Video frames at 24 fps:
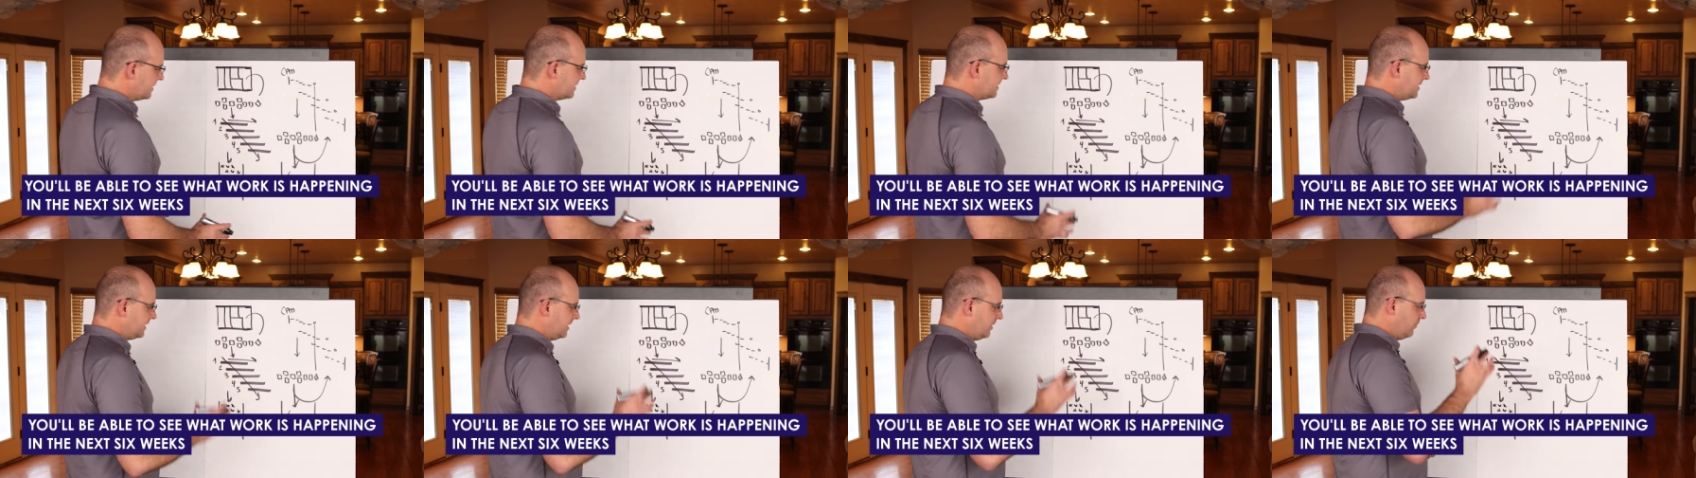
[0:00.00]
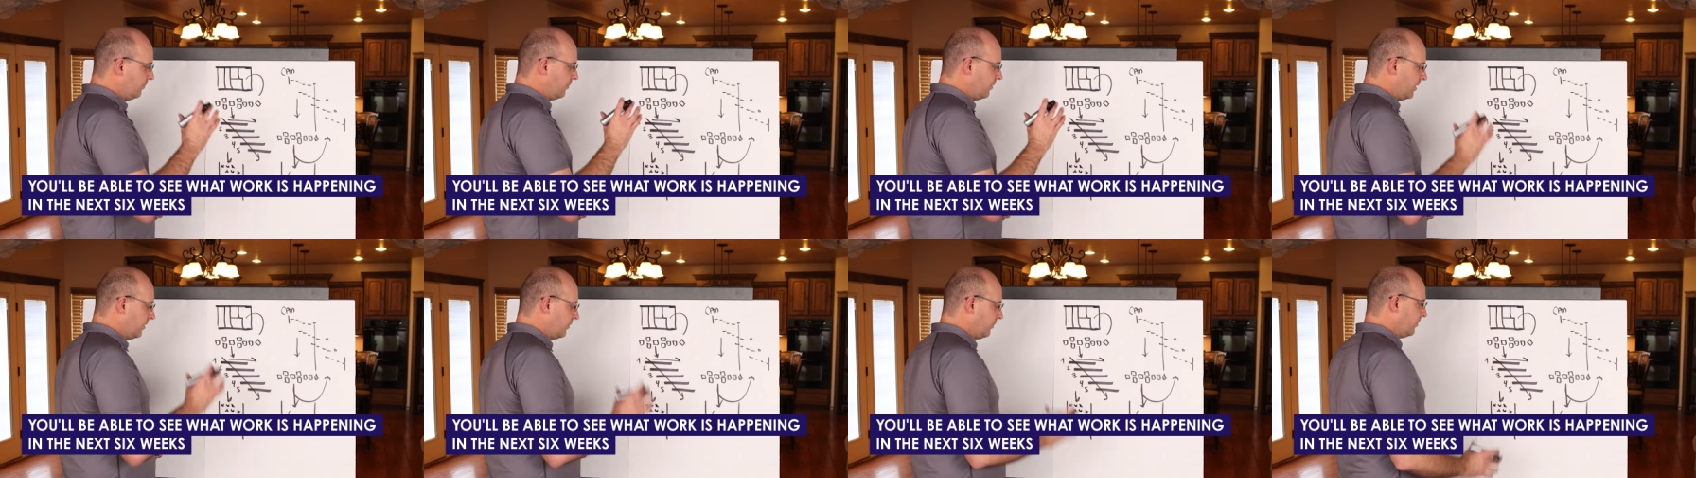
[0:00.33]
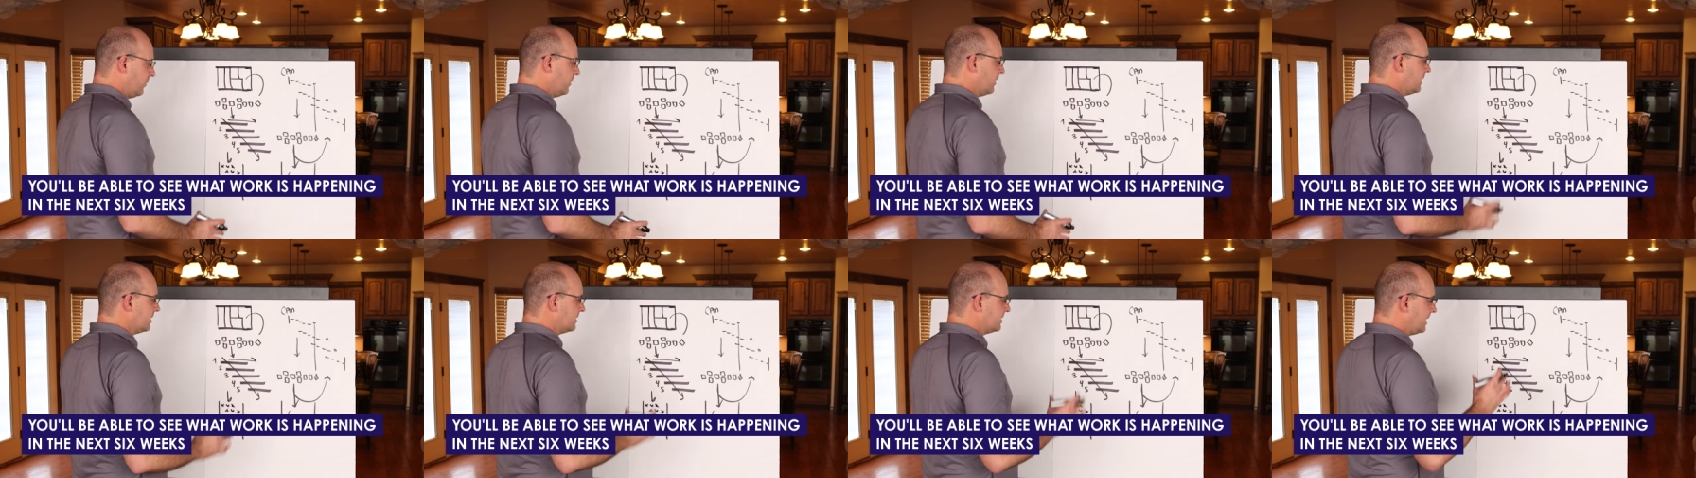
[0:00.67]
to see what
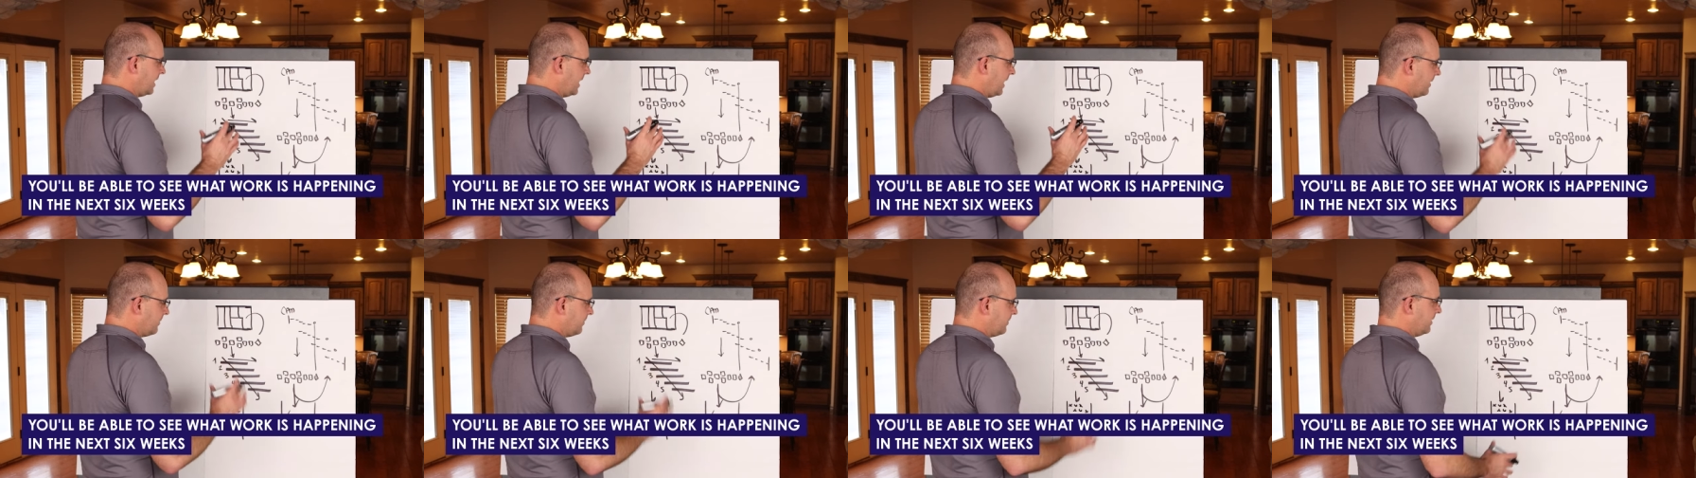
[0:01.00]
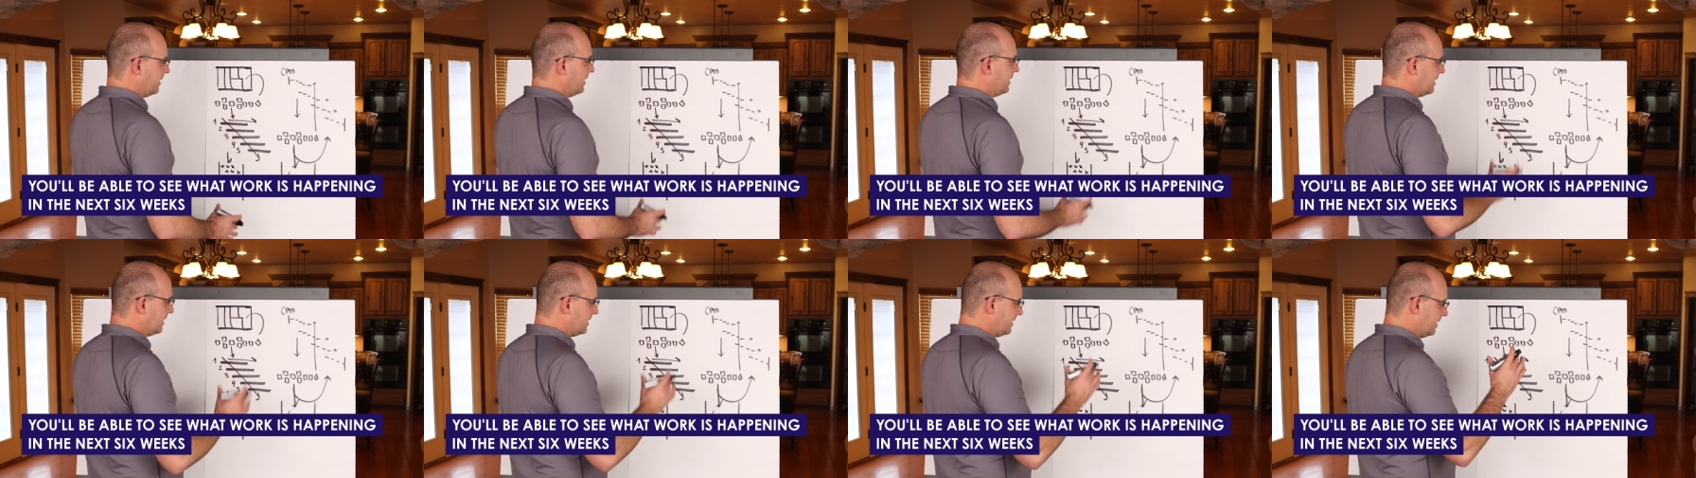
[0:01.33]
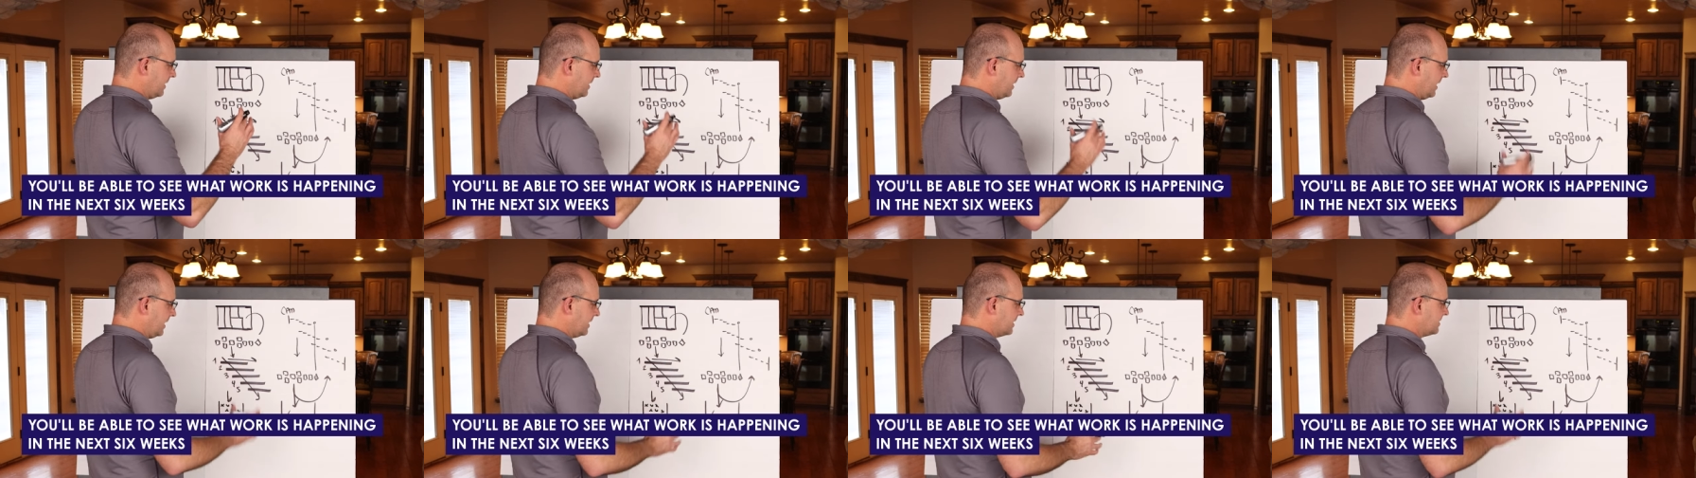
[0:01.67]
work is happening in the
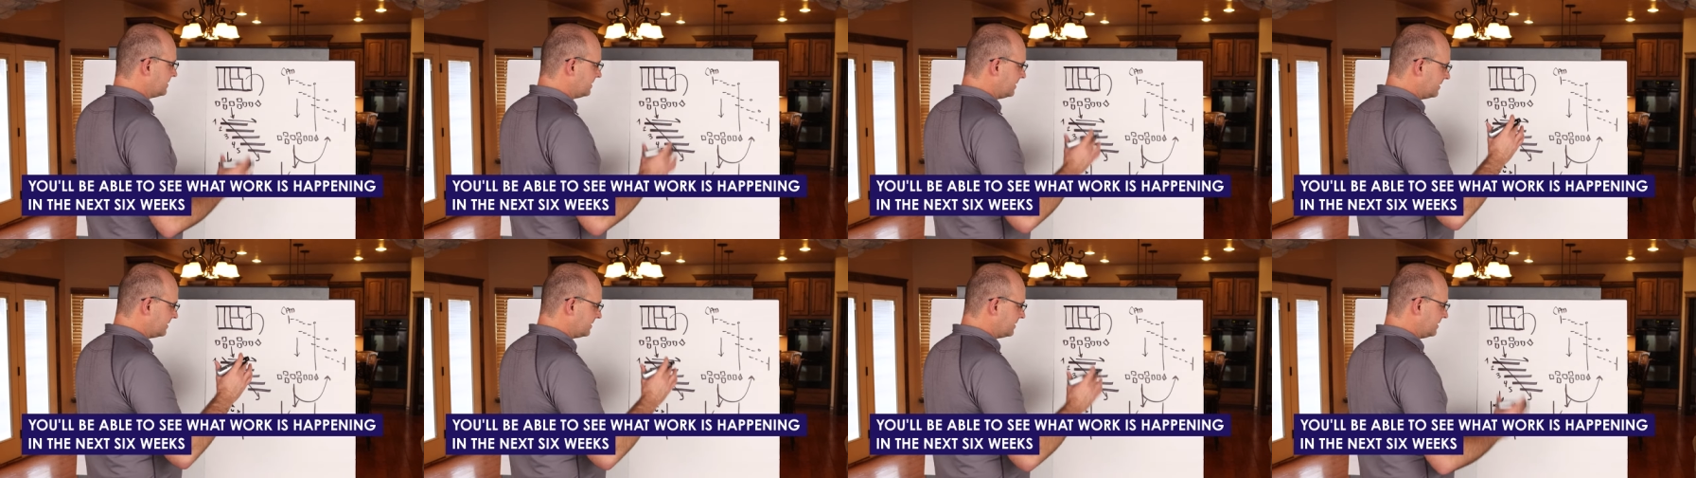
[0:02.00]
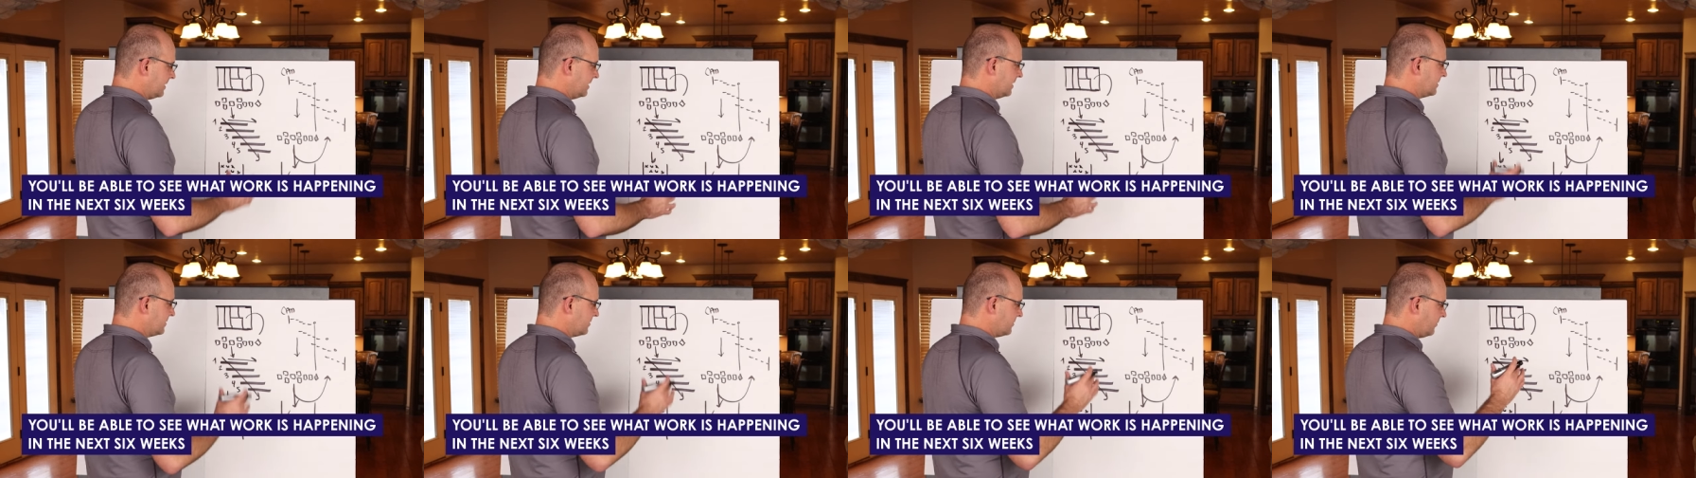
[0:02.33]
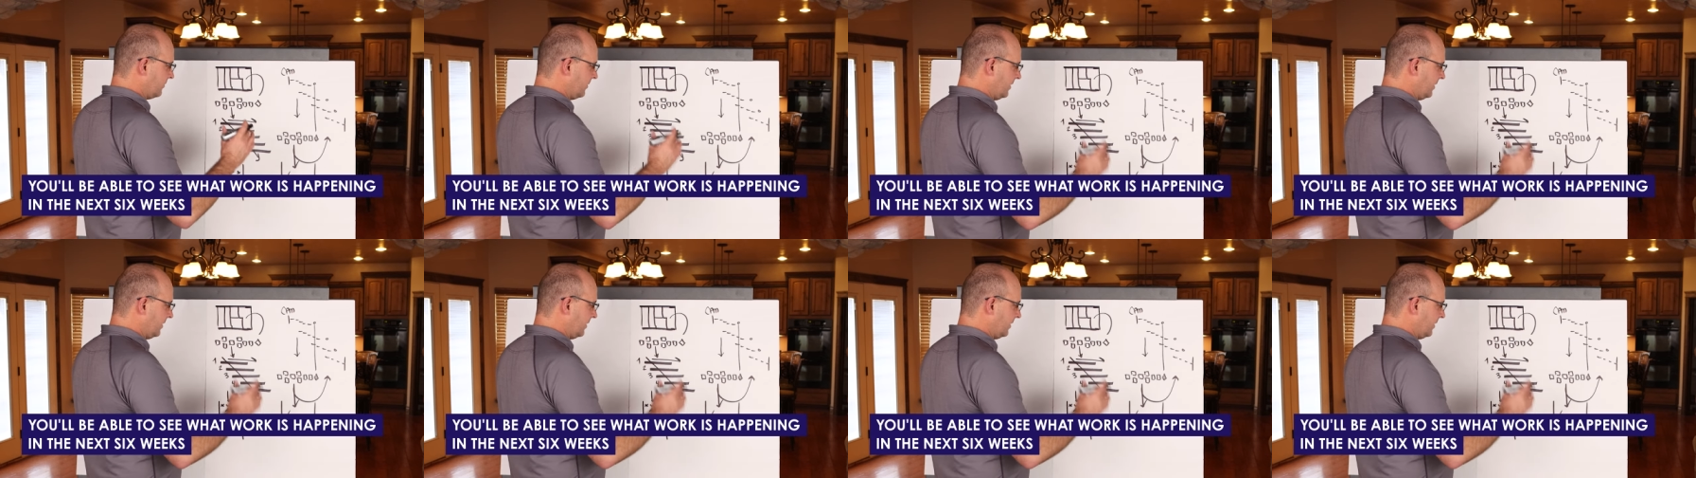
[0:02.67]
next six